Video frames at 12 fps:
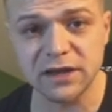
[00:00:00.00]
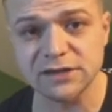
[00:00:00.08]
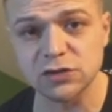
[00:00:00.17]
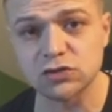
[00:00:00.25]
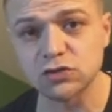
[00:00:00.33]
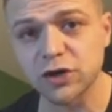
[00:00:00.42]
that
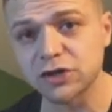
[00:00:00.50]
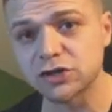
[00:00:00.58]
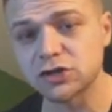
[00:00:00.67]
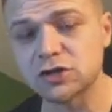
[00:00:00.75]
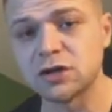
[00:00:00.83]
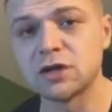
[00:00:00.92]

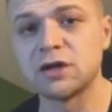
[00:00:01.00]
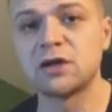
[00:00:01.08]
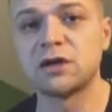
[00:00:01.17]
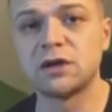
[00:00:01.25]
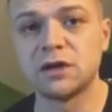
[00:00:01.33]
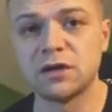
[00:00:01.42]
situation,
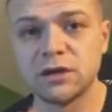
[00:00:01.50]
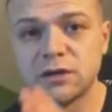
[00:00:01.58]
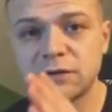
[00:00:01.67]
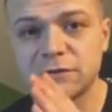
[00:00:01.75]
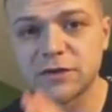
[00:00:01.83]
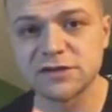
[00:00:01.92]

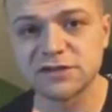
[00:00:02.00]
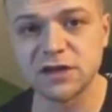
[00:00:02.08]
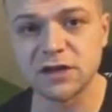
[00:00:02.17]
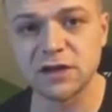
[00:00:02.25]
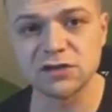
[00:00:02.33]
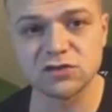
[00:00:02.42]
first
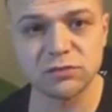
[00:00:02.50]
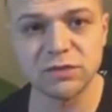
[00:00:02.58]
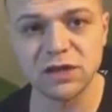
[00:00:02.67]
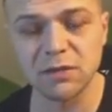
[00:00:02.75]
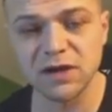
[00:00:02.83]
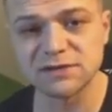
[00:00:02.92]
thing is to
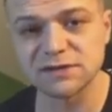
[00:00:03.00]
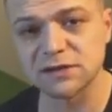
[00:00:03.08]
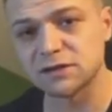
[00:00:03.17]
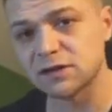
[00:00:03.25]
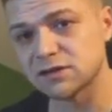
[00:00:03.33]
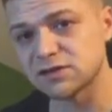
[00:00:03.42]
minimize
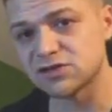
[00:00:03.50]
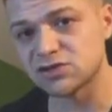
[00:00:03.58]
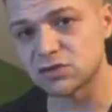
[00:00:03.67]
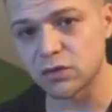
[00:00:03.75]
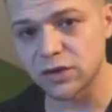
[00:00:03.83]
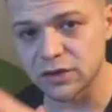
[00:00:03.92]
eating.
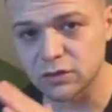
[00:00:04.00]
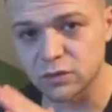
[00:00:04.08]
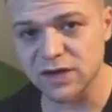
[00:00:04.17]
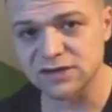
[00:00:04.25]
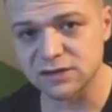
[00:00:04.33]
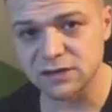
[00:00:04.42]
So eat
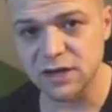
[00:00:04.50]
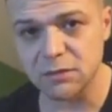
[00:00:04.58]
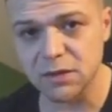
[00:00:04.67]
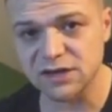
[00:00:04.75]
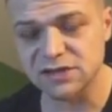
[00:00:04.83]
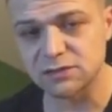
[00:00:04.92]
once a day
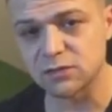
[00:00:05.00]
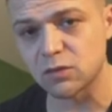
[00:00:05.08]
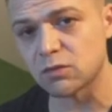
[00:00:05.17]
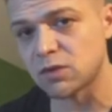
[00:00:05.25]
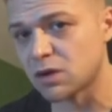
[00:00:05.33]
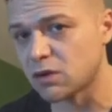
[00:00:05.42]

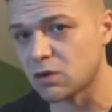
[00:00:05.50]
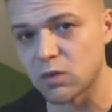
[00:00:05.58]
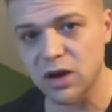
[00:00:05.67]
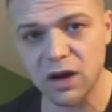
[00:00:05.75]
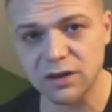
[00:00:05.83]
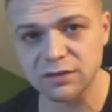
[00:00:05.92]
maximum
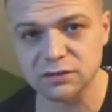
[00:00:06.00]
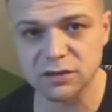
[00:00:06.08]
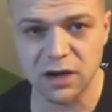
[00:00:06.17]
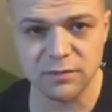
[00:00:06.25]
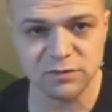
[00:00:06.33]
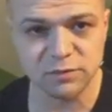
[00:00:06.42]
100
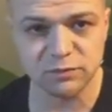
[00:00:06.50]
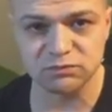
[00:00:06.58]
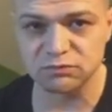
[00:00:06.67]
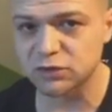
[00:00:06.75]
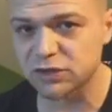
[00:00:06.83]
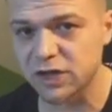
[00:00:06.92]
grams
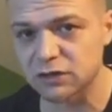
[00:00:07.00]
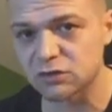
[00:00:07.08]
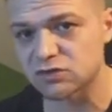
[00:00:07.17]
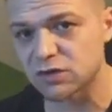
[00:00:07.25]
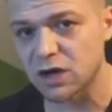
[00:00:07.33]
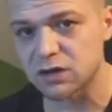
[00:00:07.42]

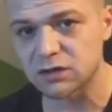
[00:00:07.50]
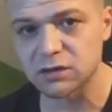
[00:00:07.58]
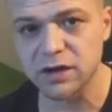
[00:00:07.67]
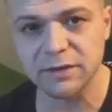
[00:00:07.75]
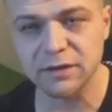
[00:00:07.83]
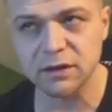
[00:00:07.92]
potatoes,
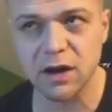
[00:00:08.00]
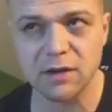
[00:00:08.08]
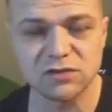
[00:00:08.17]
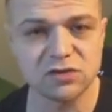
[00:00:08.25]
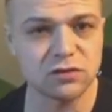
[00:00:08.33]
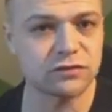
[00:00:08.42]
100
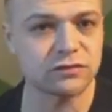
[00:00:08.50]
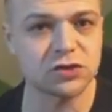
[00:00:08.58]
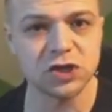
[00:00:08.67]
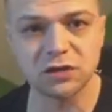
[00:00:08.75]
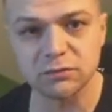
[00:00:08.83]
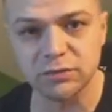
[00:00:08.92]
grams of
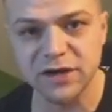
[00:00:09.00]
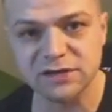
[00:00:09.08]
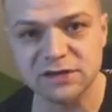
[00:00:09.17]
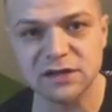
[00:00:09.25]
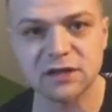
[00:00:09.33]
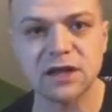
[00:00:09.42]
chicken
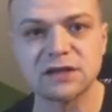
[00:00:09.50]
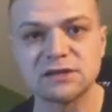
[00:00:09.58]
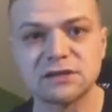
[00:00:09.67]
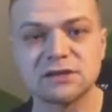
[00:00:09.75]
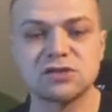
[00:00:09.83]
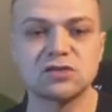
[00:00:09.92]
breasts, and that's
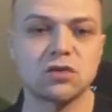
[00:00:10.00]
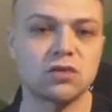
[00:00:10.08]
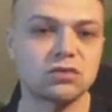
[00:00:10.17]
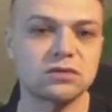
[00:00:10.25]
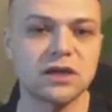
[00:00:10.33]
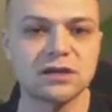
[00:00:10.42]
it.
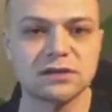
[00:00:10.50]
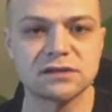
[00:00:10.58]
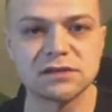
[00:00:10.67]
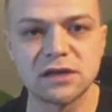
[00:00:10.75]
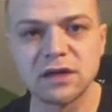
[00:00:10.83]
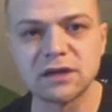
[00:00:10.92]
So
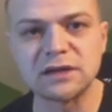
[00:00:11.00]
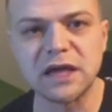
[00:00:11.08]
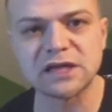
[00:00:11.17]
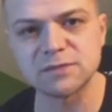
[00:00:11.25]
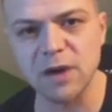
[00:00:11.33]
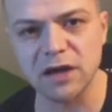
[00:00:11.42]

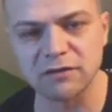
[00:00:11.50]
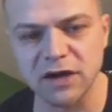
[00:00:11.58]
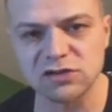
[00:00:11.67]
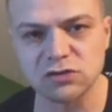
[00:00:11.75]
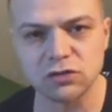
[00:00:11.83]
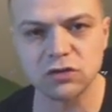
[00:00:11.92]
that's my
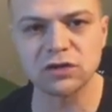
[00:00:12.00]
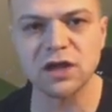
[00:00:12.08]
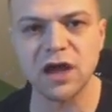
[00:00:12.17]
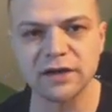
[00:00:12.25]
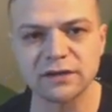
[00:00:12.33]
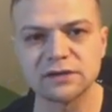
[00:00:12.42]
advice on your
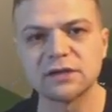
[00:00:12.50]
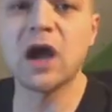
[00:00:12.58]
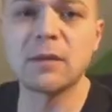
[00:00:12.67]
diet.